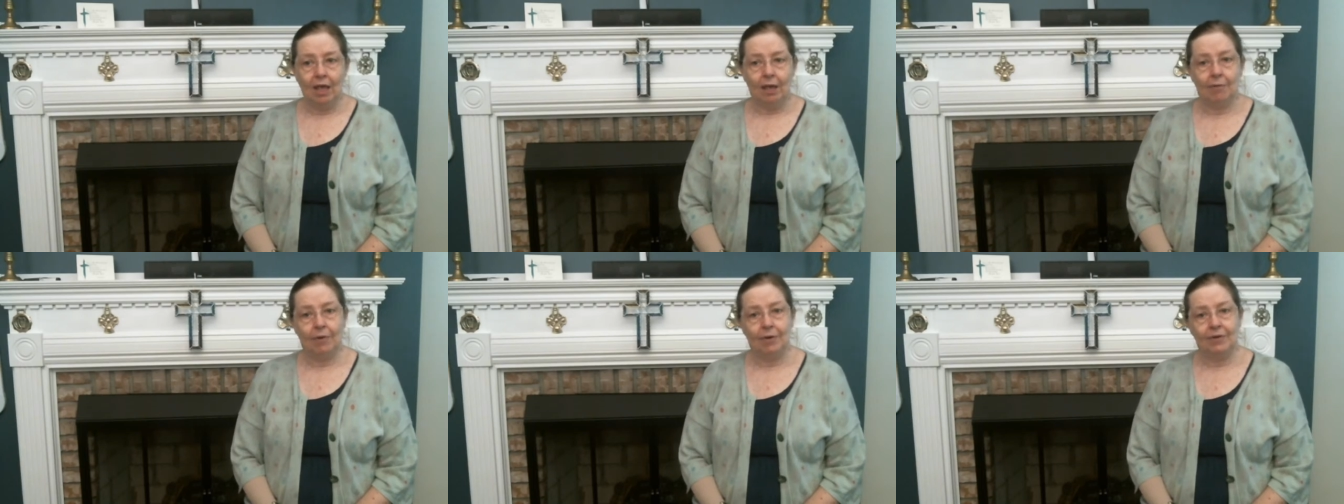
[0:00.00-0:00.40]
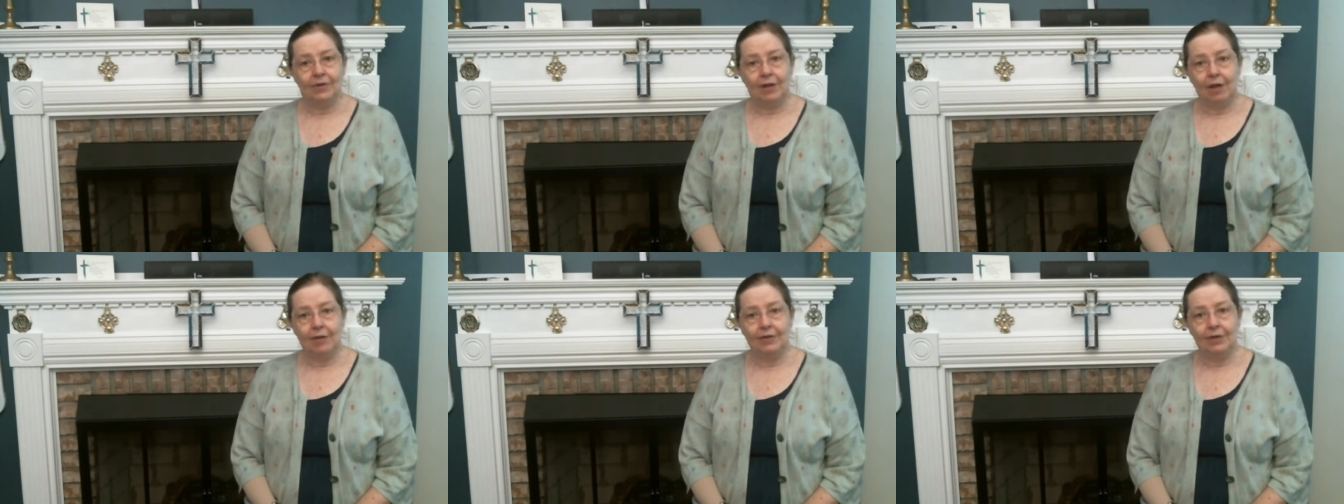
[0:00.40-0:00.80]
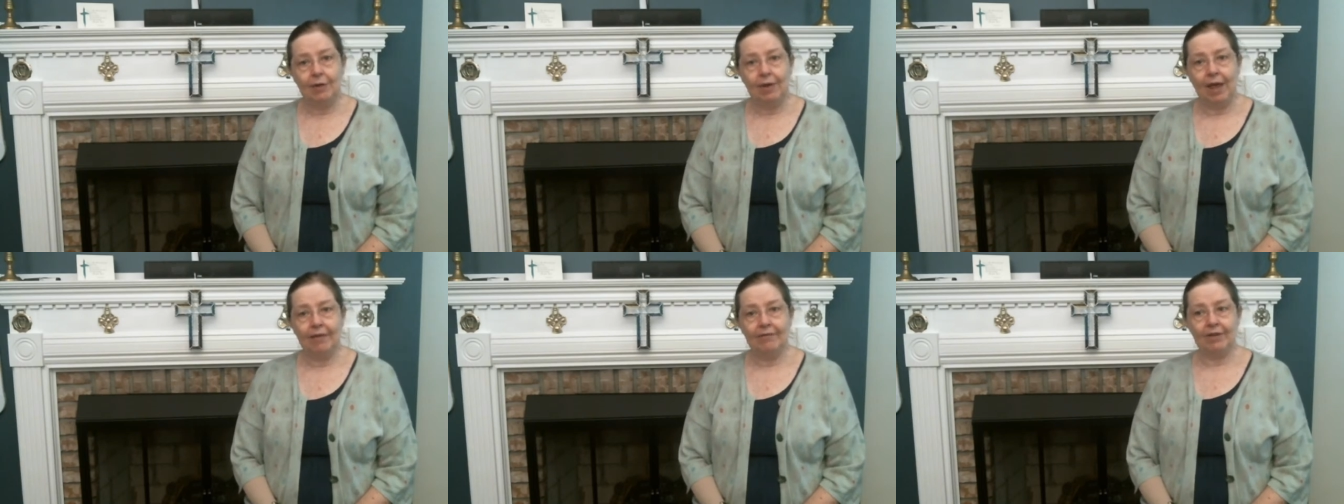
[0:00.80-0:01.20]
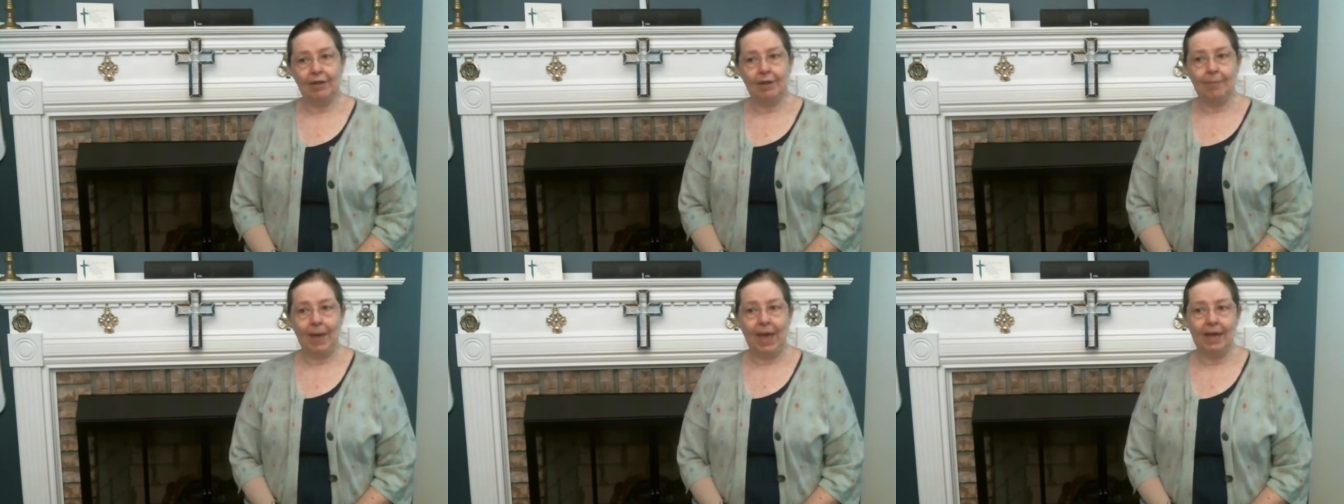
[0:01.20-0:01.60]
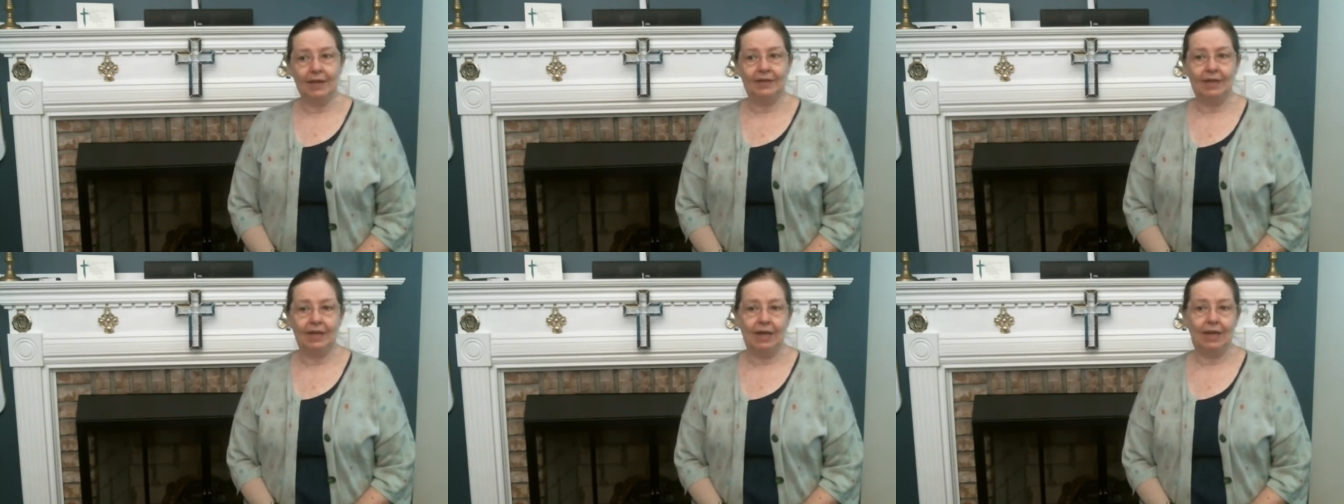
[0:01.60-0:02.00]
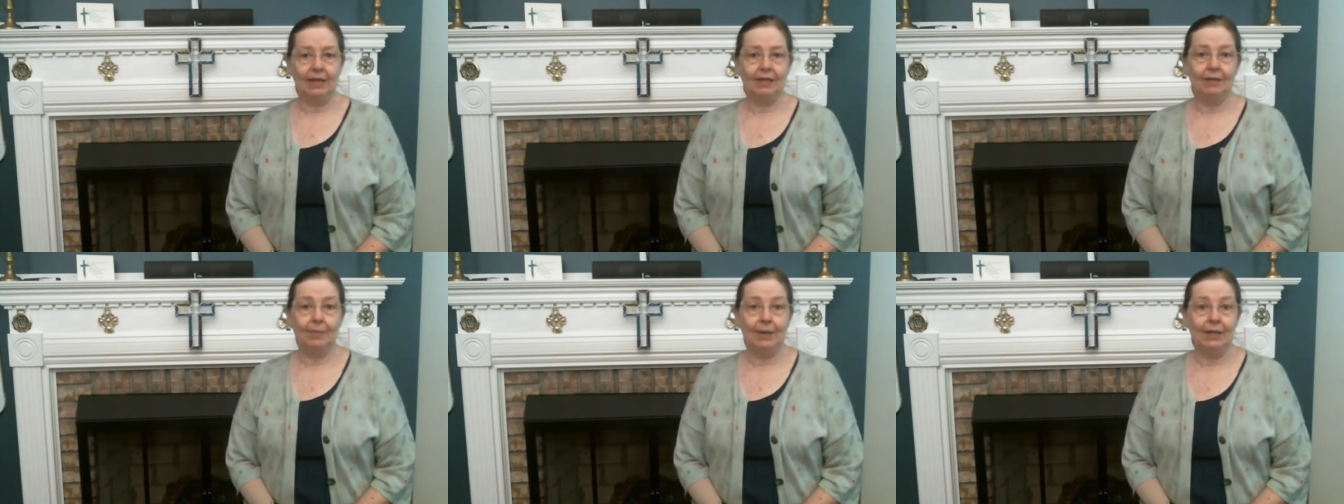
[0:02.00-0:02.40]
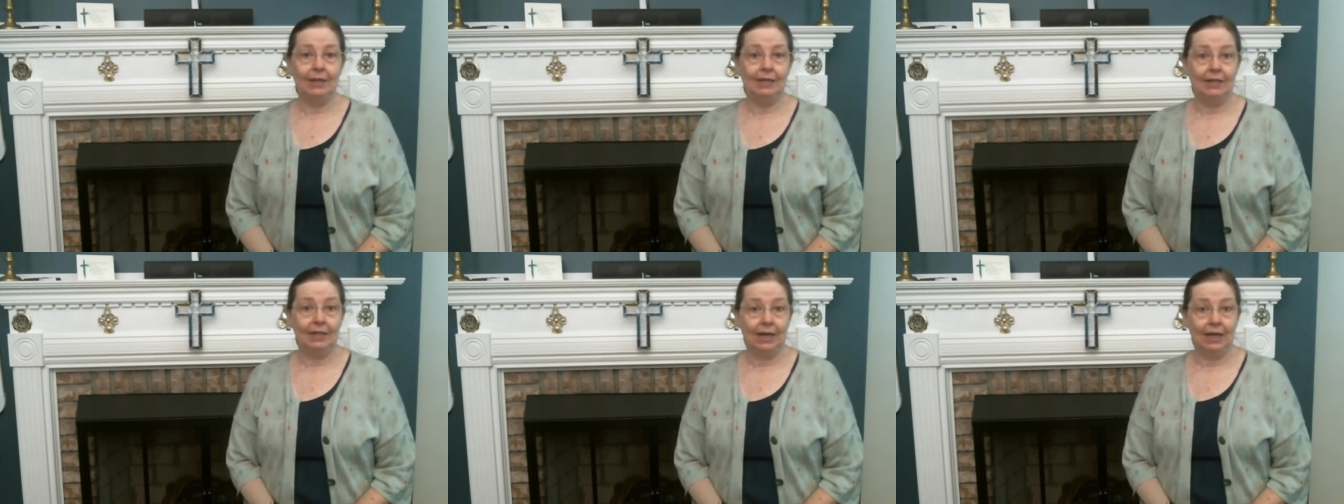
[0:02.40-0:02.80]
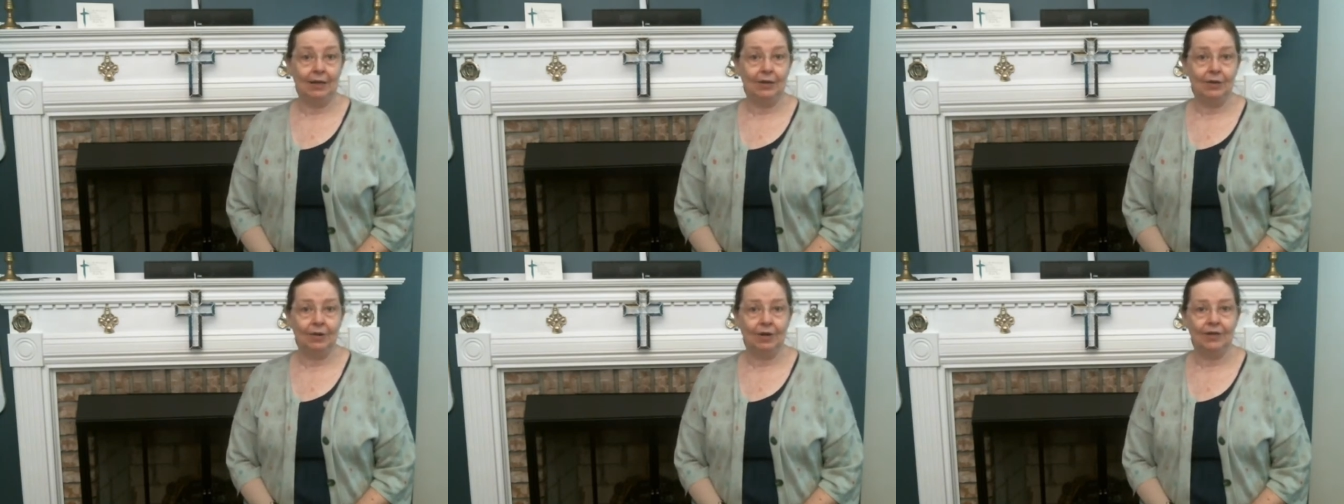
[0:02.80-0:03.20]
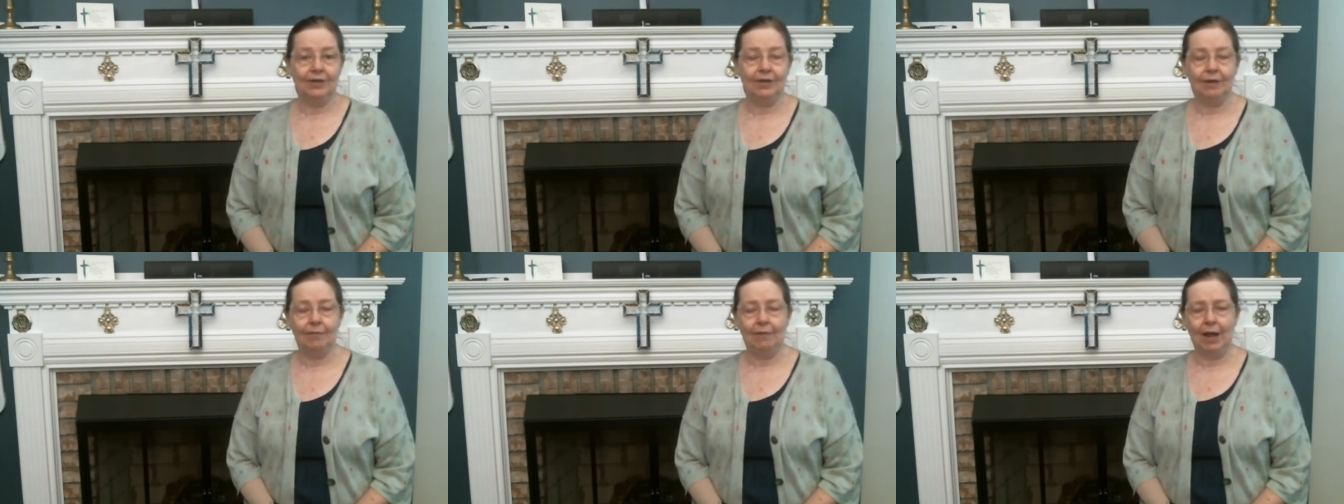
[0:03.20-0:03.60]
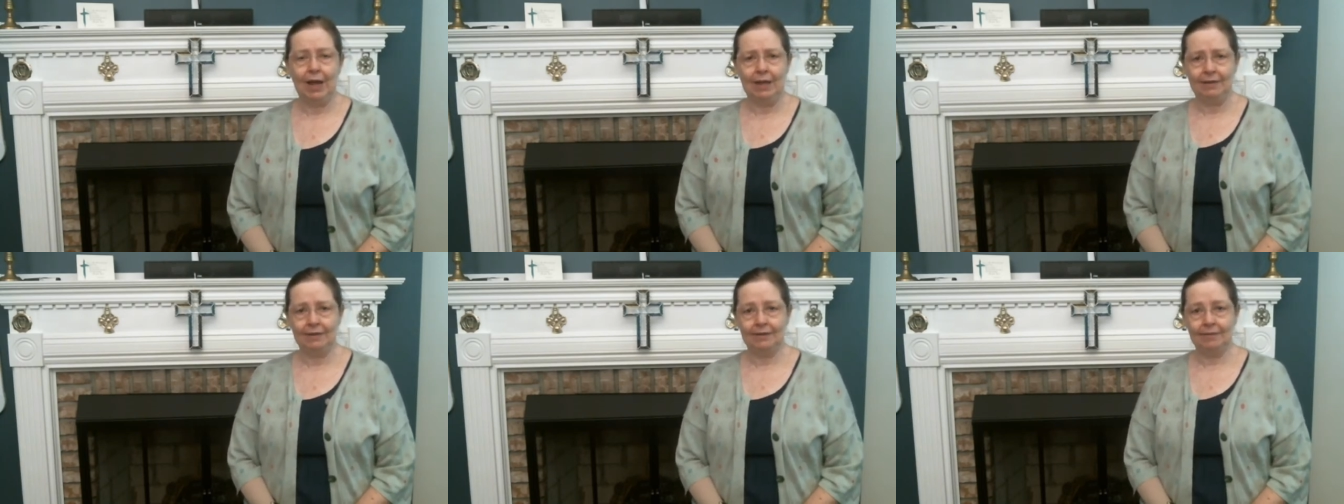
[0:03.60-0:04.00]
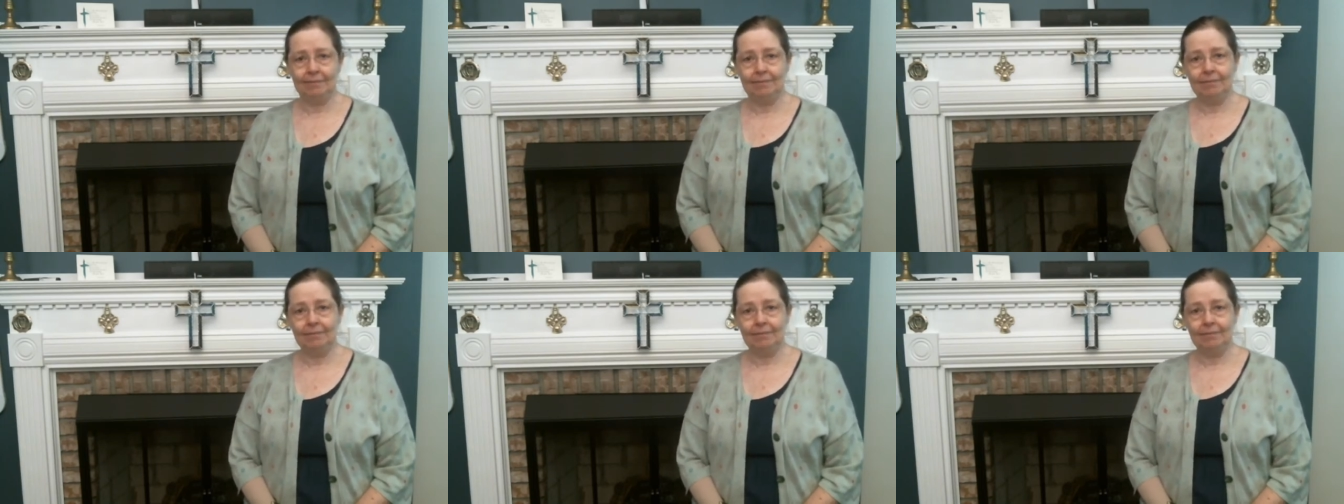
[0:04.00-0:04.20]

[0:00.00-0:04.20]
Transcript: Words also have the capacity to be dangerous in ways